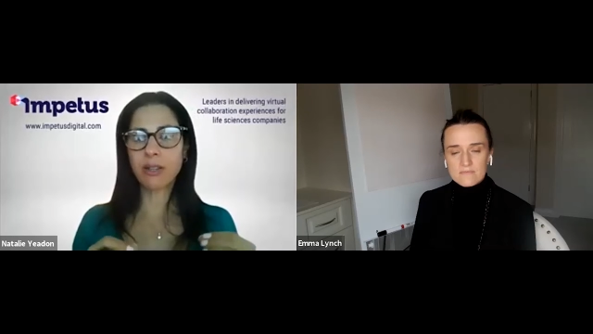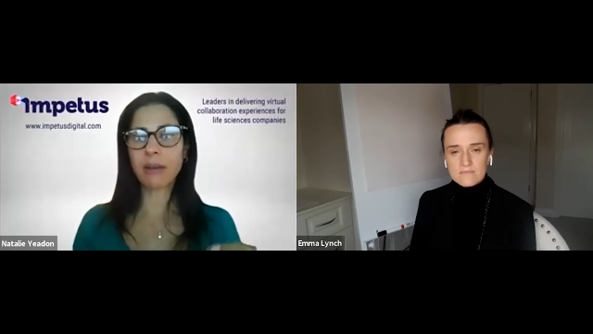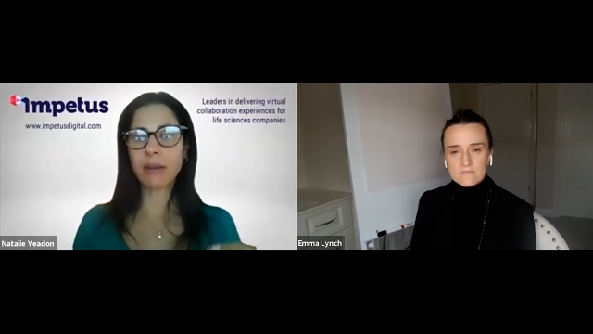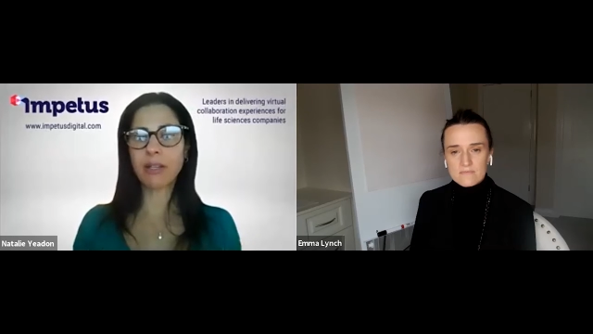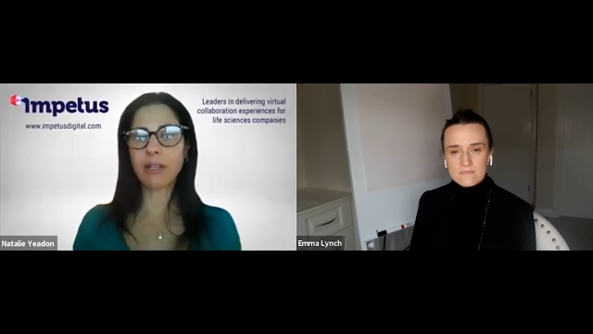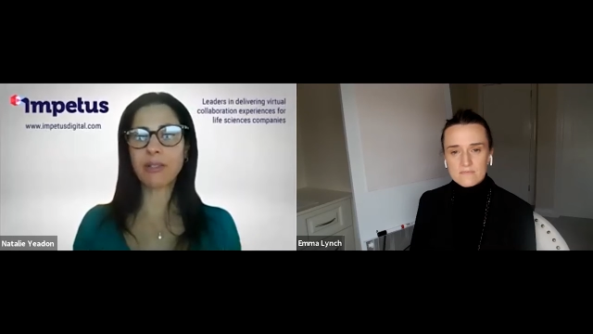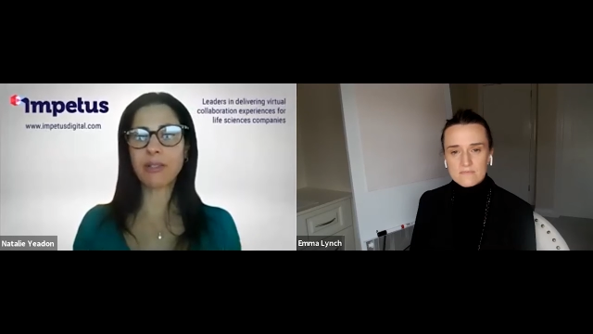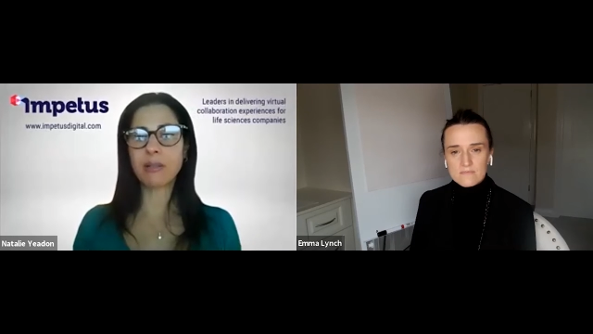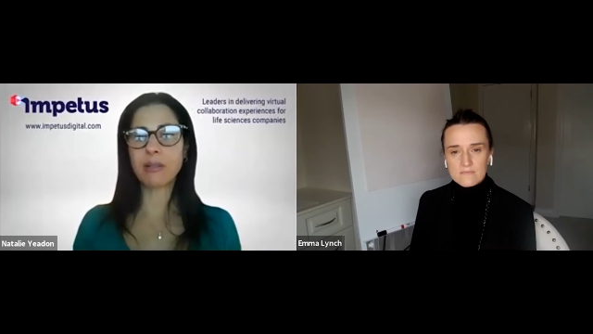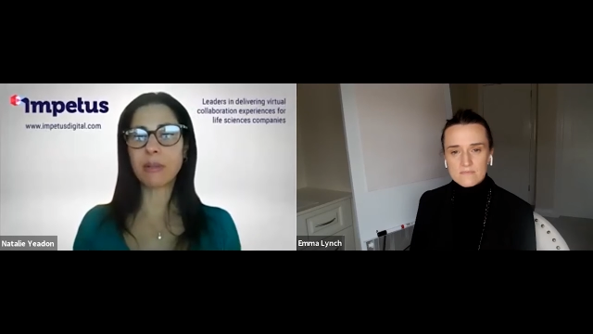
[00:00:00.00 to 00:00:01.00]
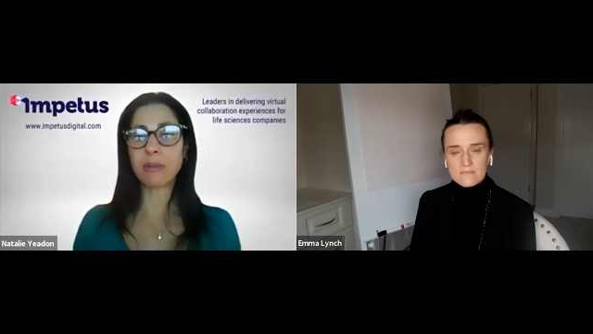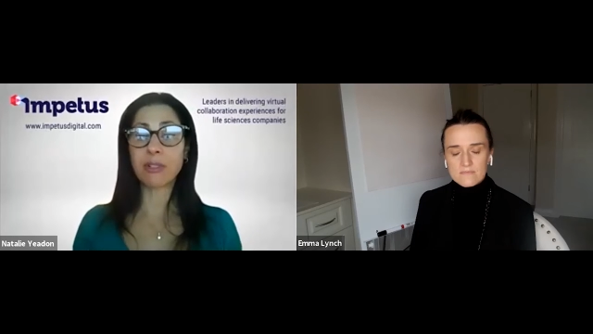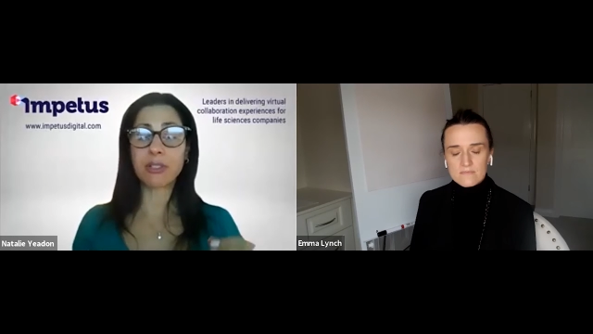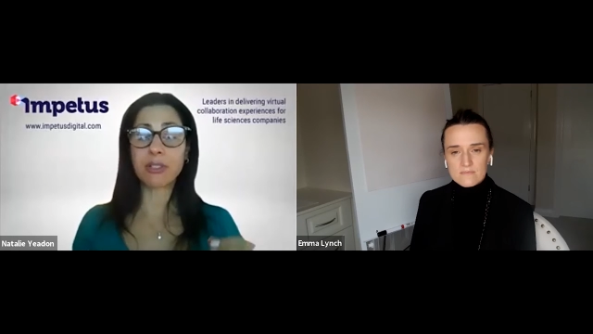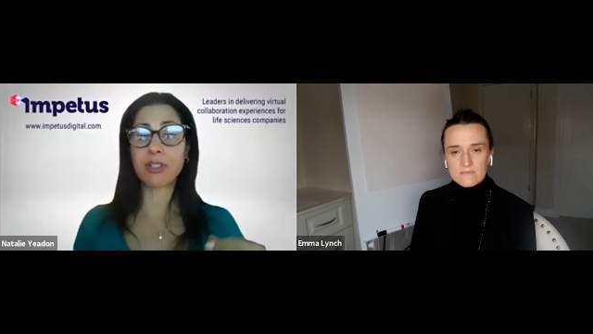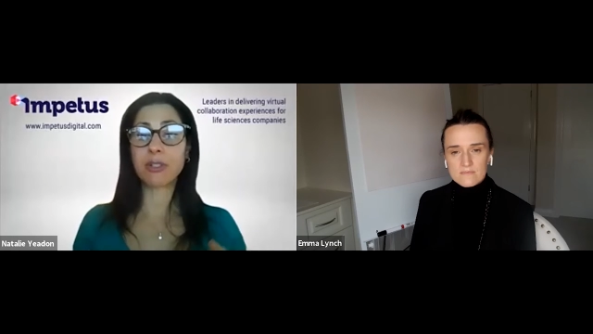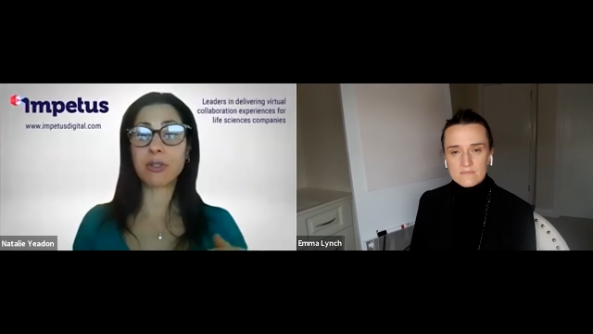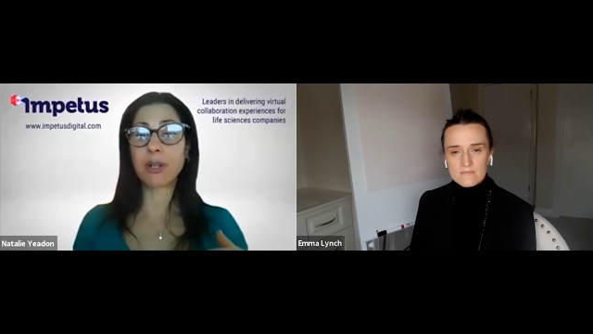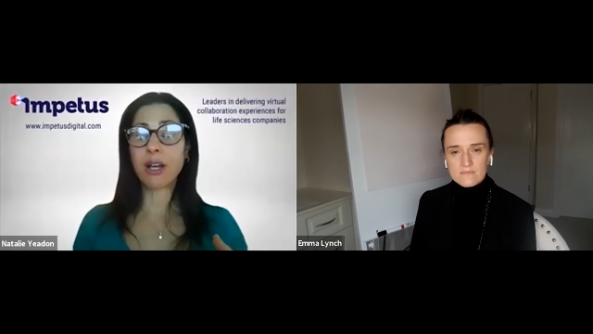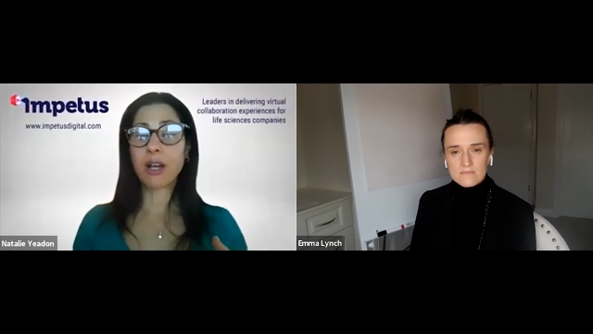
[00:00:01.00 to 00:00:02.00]
Speaker 1: do the MSLs need to be able to
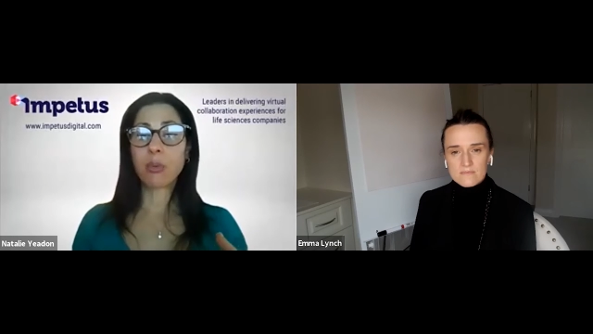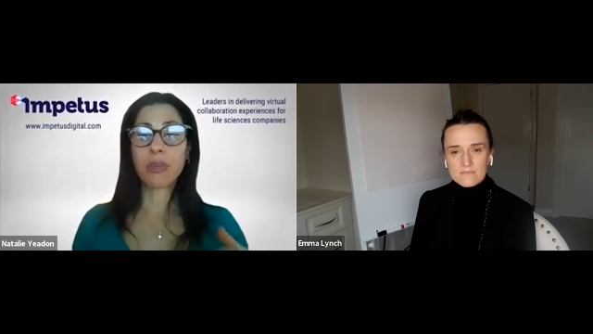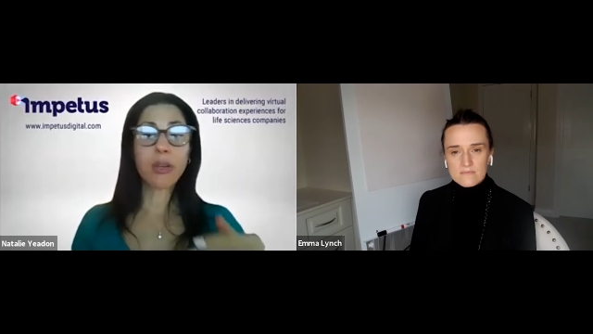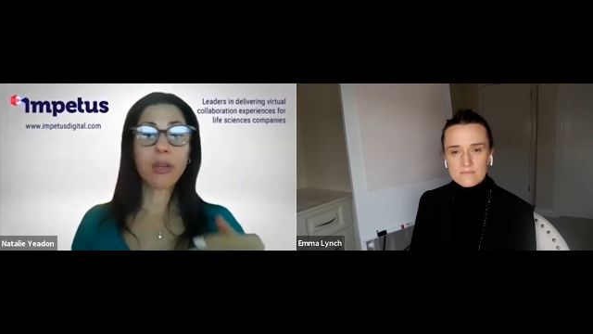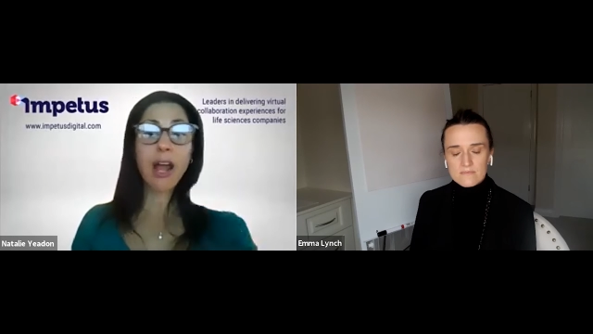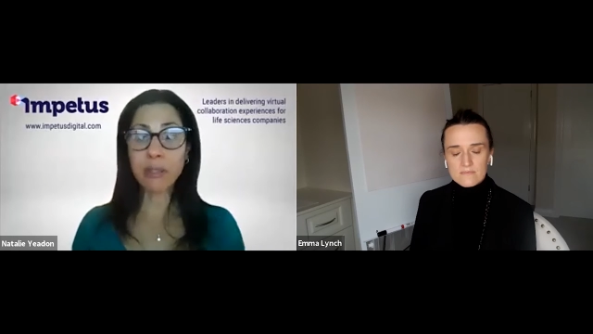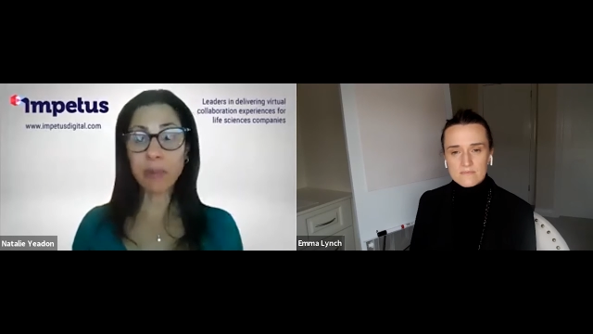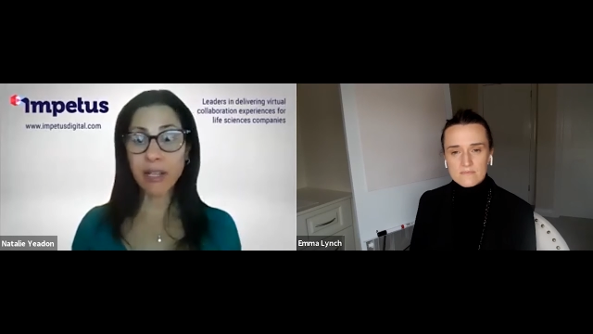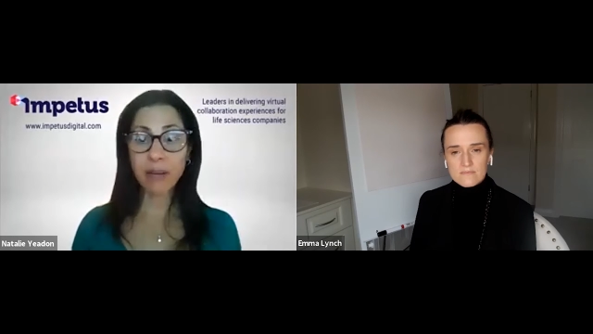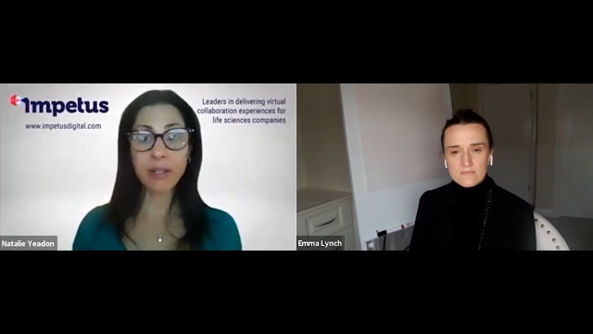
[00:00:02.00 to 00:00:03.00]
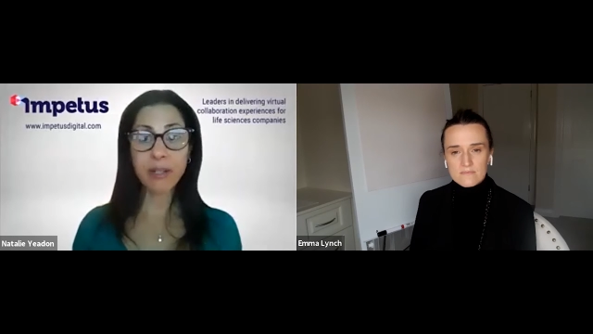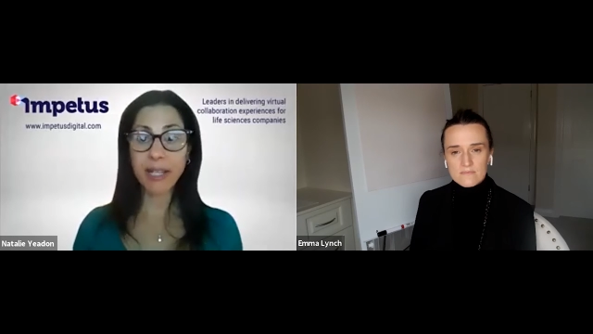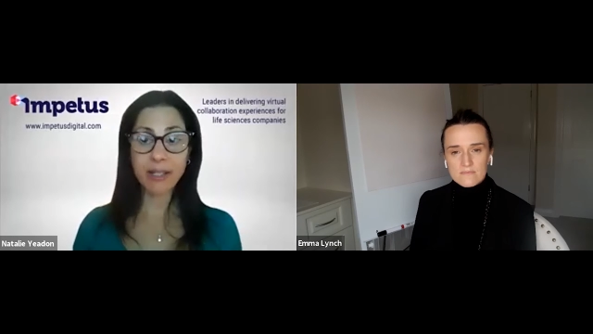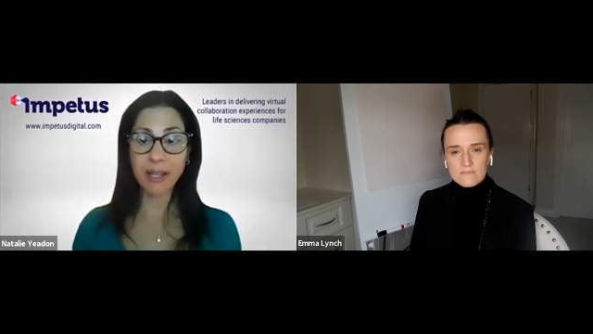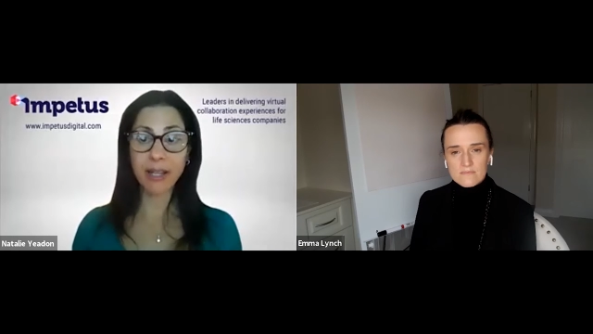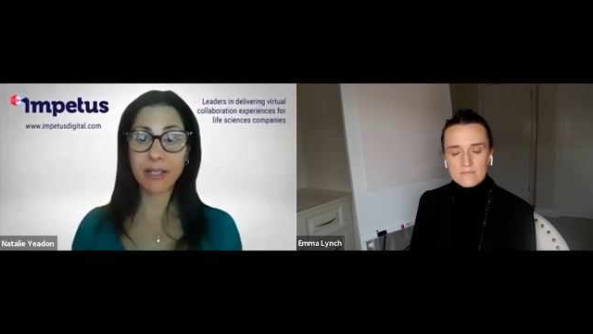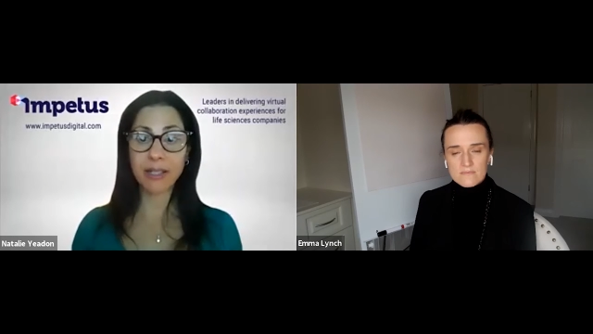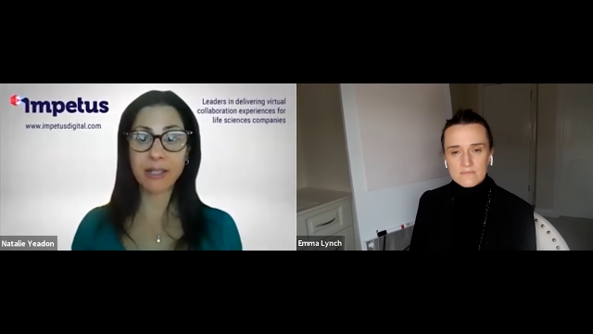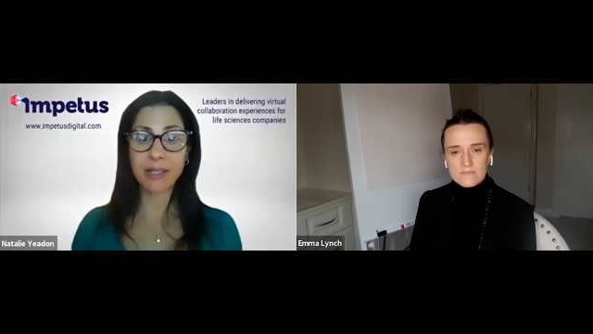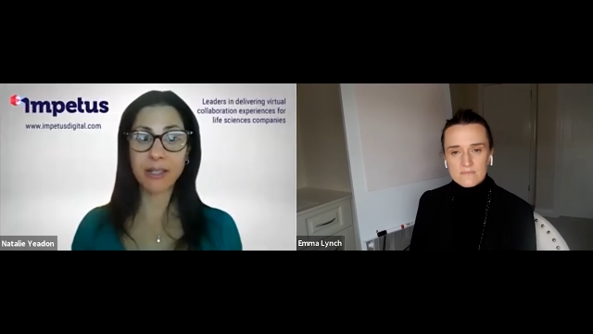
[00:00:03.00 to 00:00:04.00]
do without having to become a data
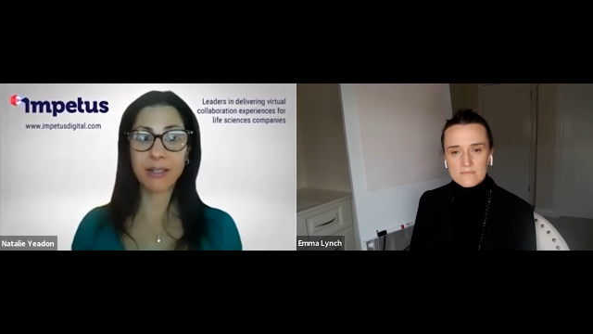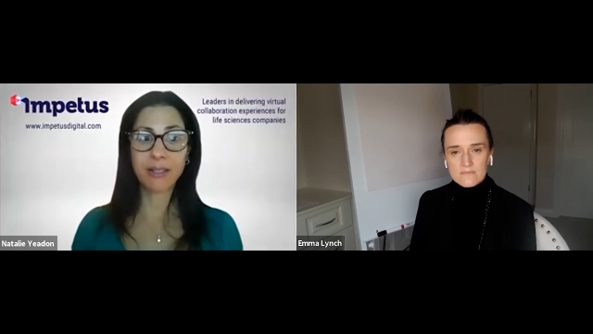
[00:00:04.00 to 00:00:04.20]
scientist?